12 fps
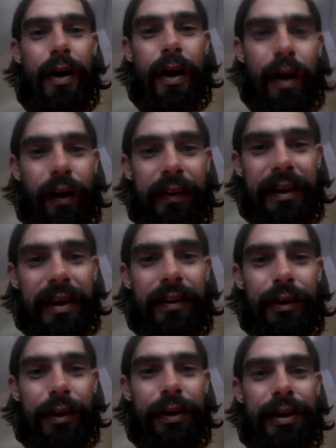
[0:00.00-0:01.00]
All the
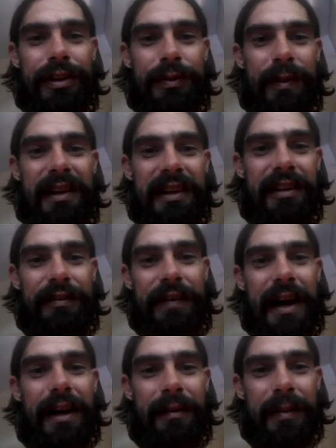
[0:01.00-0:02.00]
other hoods went into
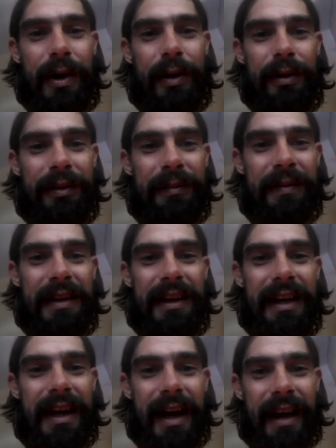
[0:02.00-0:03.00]
fire mode,
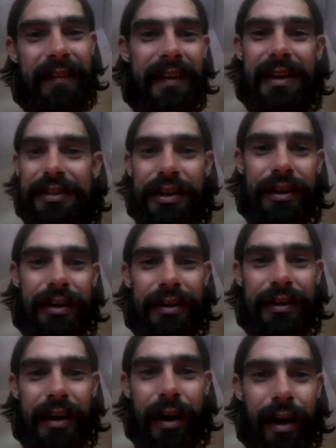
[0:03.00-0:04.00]
and they
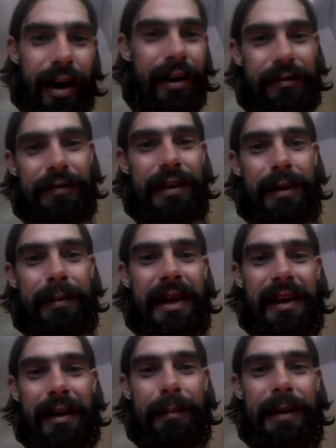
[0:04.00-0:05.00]
turned off their
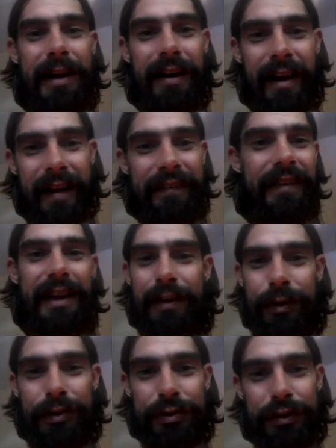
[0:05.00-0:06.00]
makeup air and
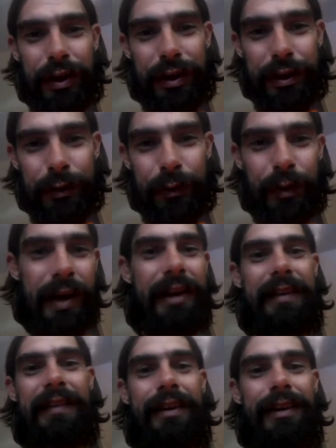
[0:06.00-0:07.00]
they started
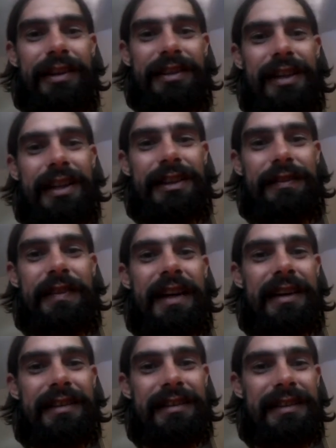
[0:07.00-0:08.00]
running their exhaust
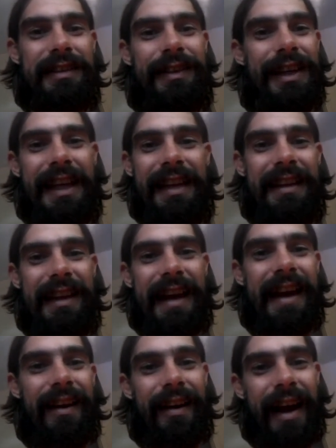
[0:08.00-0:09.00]
fans to get the
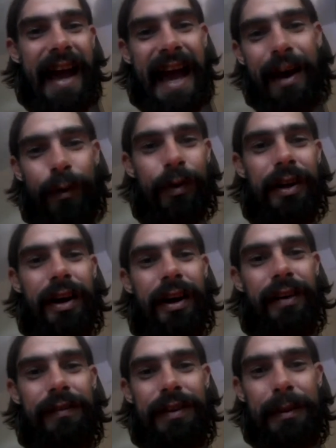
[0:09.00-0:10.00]
air out
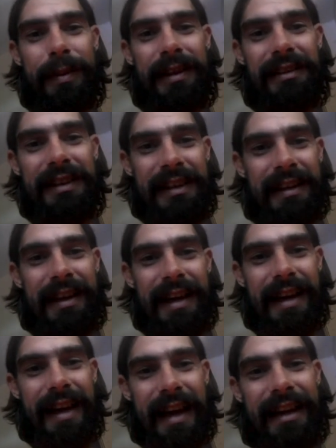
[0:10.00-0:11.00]
of the building
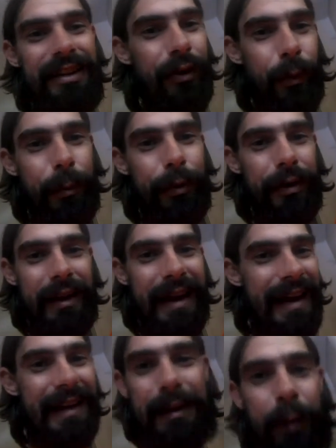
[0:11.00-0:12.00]
and don't put
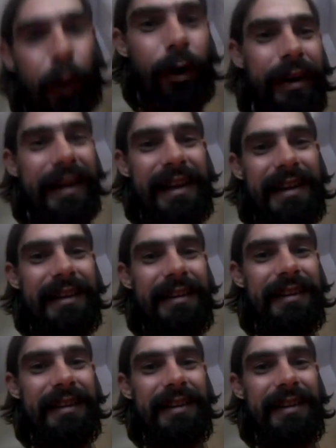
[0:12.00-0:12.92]
any more in,